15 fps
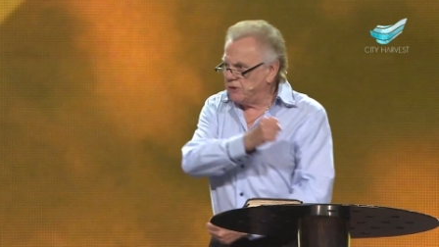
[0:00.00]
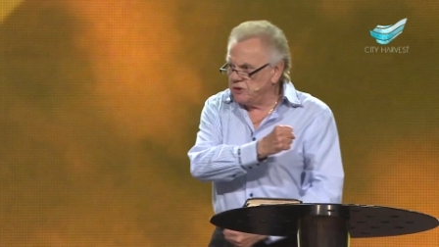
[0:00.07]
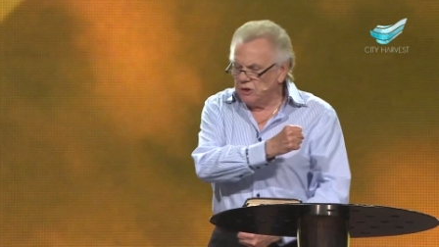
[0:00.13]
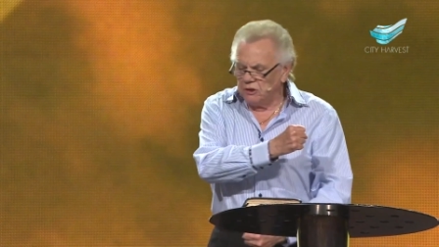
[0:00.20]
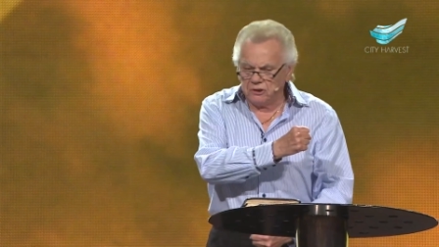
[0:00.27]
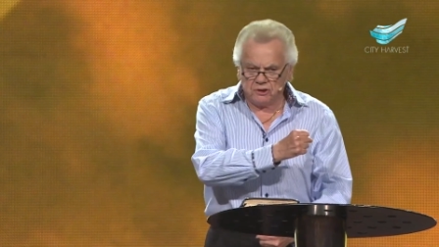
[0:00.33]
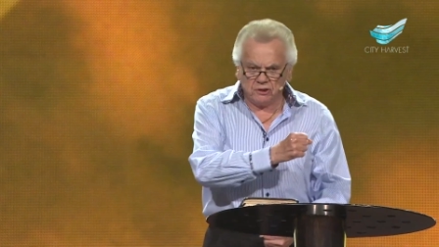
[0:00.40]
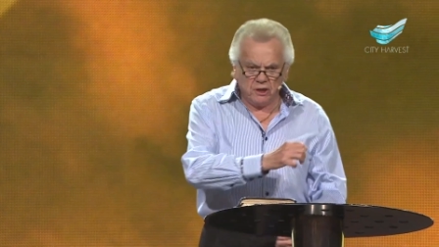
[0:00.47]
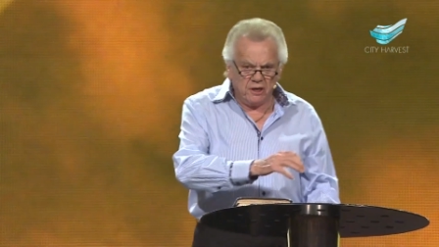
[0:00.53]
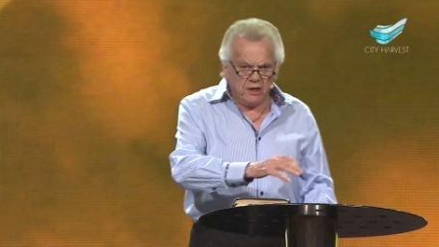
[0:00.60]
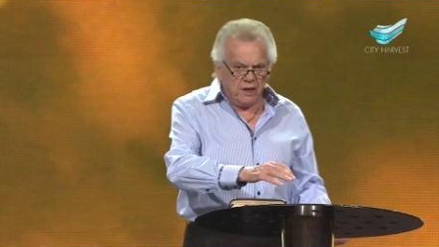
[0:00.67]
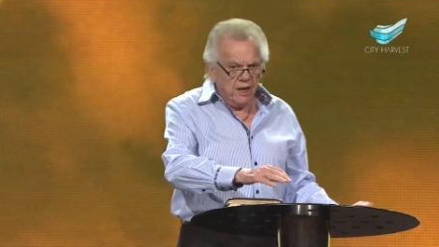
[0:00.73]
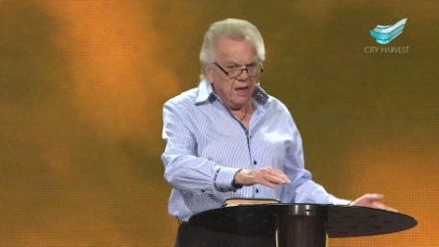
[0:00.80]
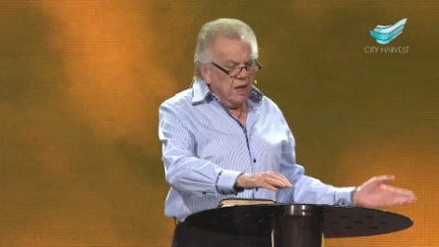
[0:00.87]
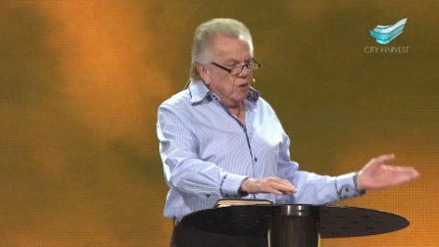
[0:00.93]
for church
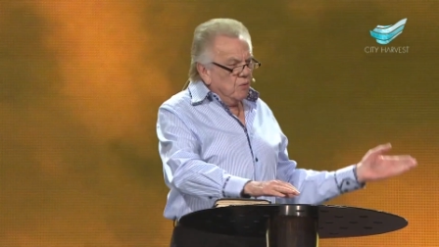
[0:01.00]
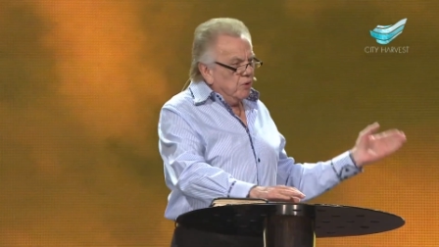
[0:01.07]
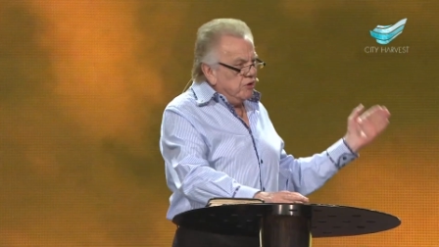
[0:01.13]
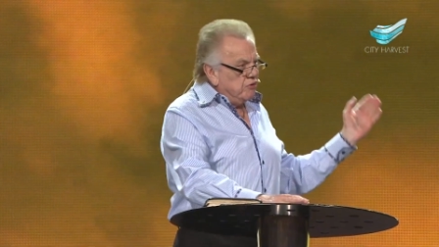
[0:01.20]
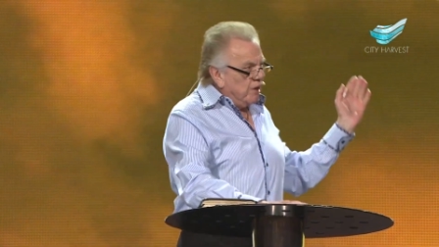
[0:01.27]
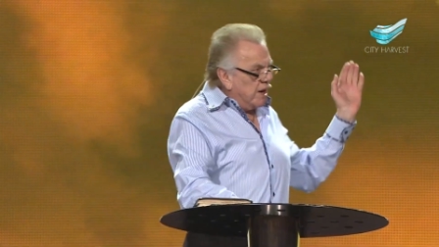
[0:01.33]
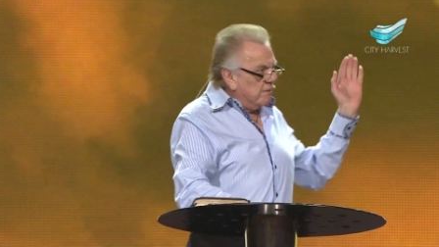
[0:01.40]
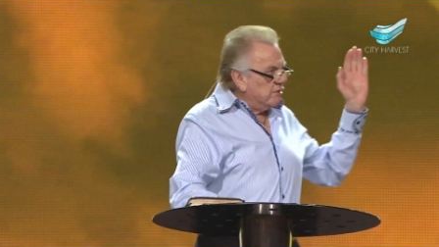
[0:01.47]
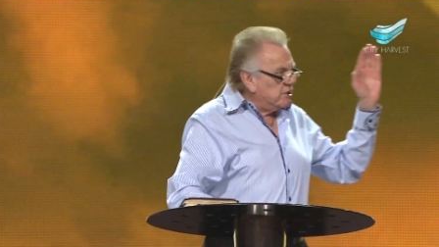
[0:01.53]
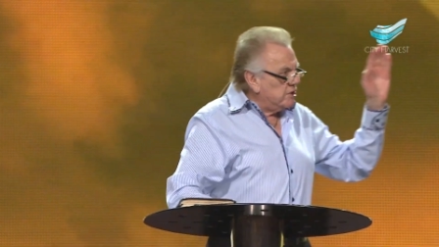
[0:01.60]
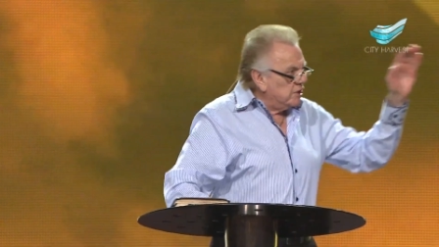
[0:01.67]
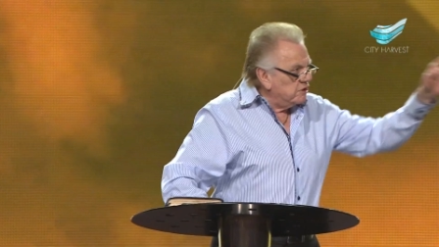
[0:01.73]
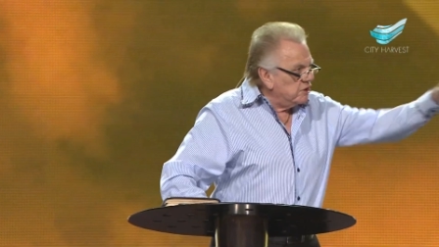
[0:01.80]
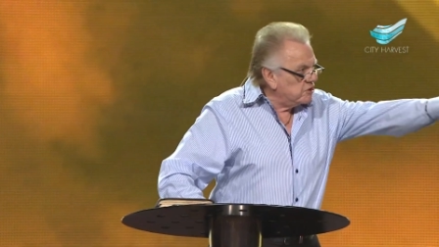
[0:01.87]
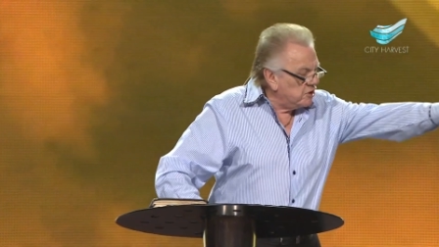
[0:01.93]
Sunday. We'd drive
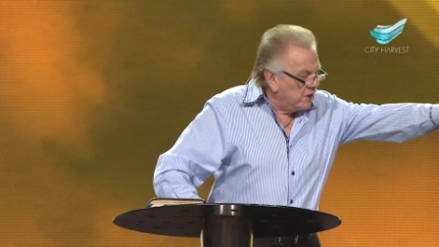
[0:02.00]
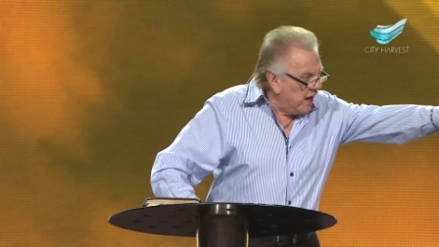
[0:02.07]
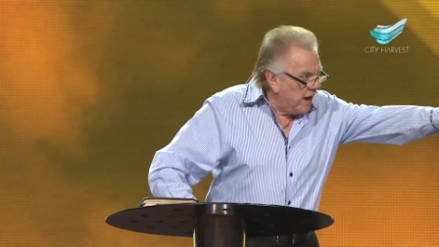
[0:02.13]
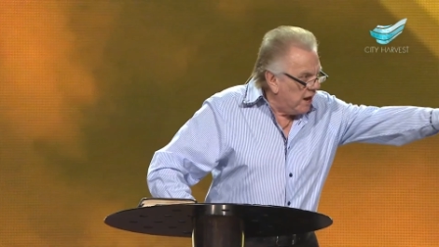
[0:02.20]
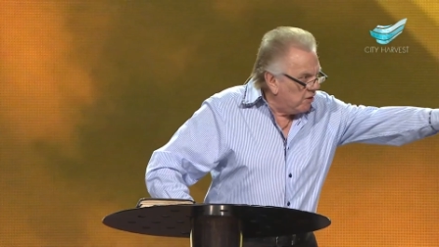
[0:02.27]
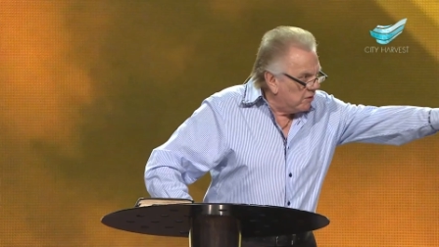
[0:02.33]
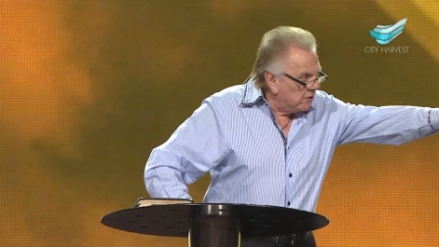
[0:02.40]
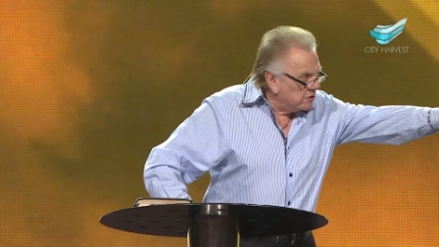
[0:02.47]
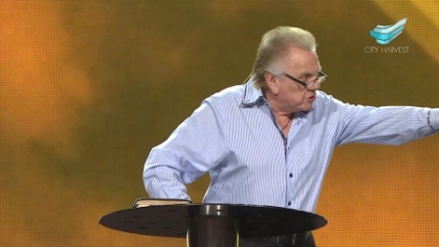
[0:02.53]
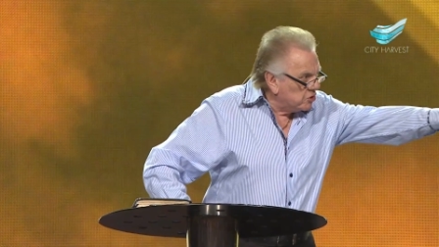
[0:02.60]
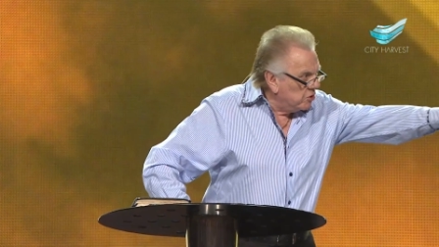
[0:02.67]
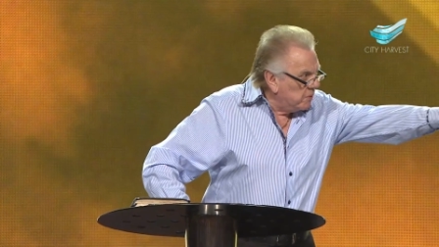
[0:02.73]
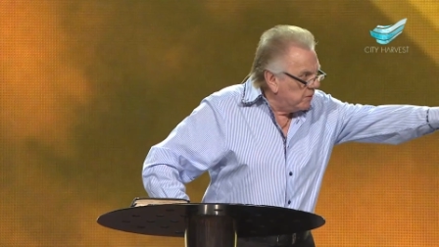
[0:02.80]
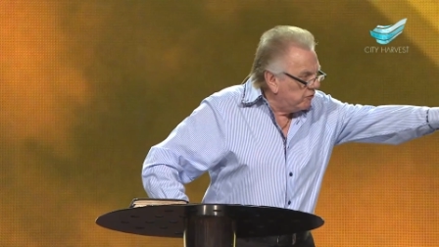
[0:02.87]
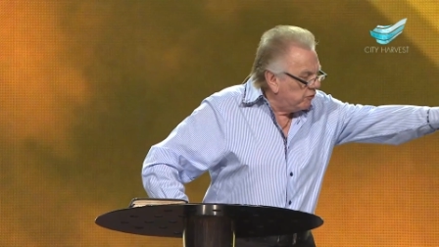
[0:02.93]
until just an hour or
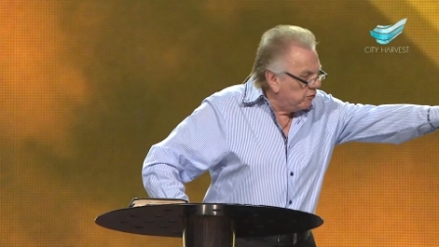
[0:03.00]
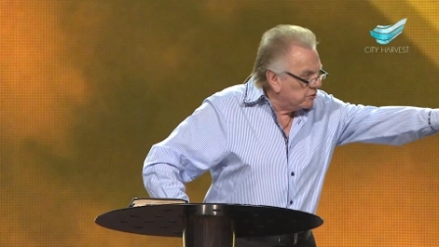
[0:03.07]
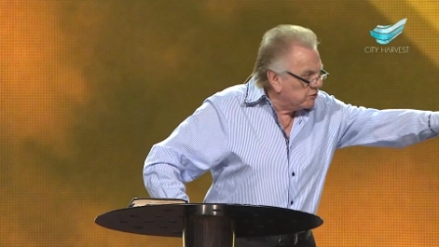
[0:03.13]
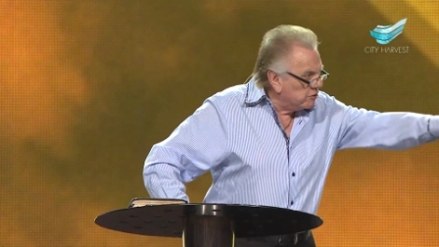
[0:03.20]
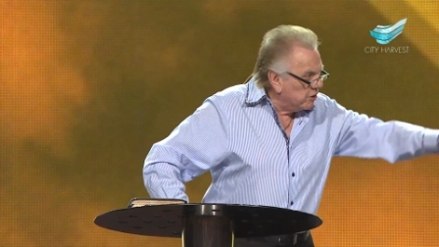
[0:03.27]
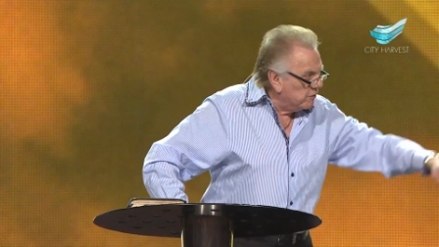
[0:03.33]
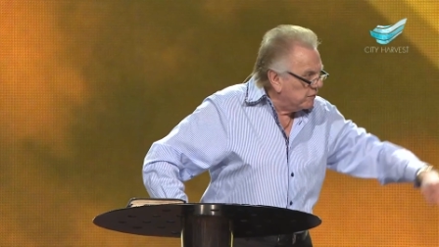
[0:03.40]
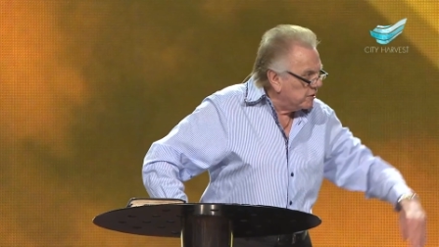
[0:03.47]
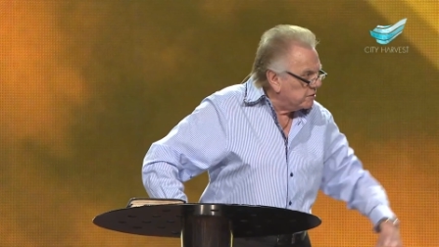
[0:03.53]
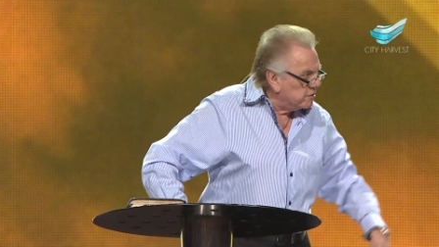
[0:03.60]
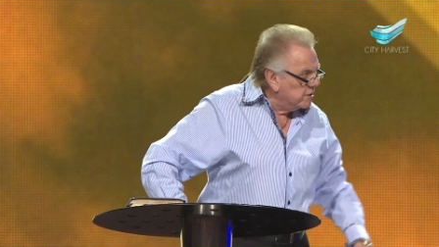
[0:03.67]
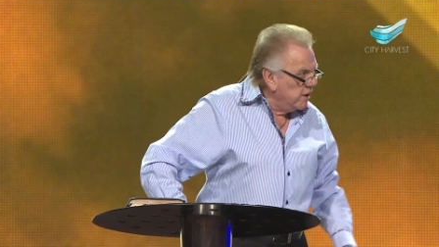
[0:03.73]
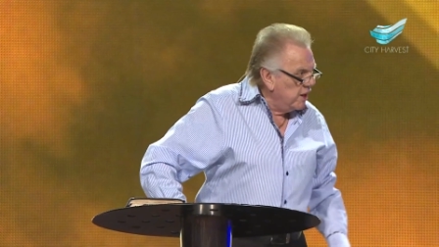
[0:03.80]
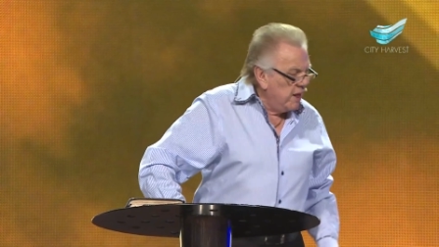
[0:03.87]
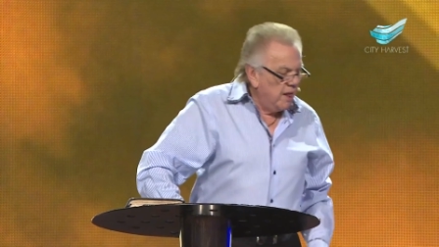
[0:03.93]
so before service.